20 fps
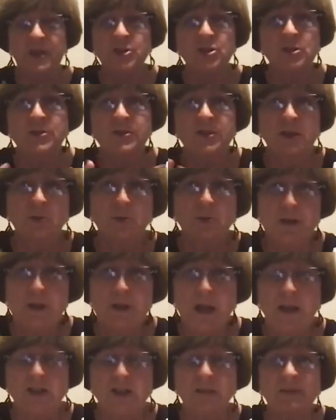I shouldn't say the word
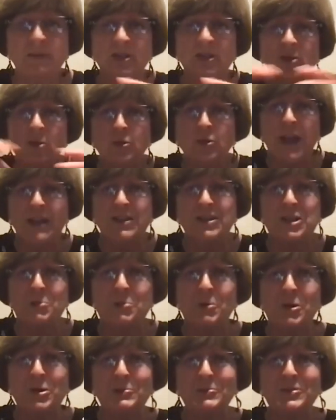nasty, but those old nasty
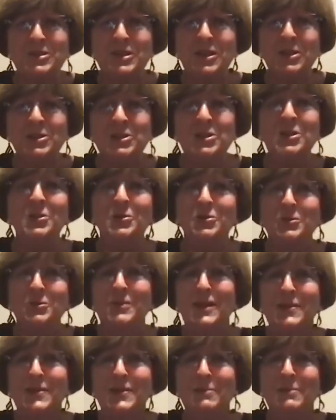rhythm sticks, you know, the
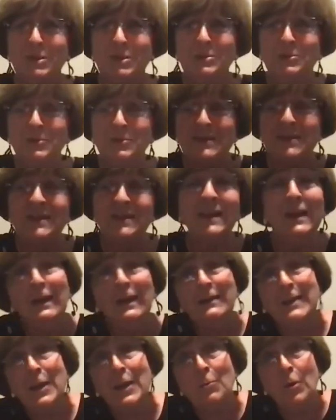red and the blue ones,
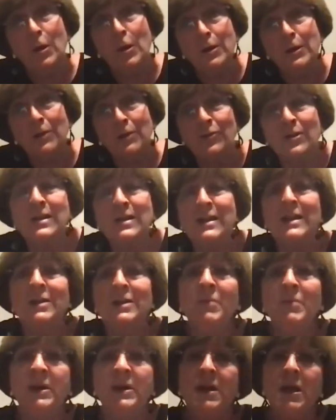they work if you need
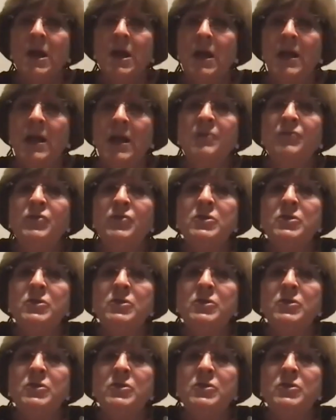them. But if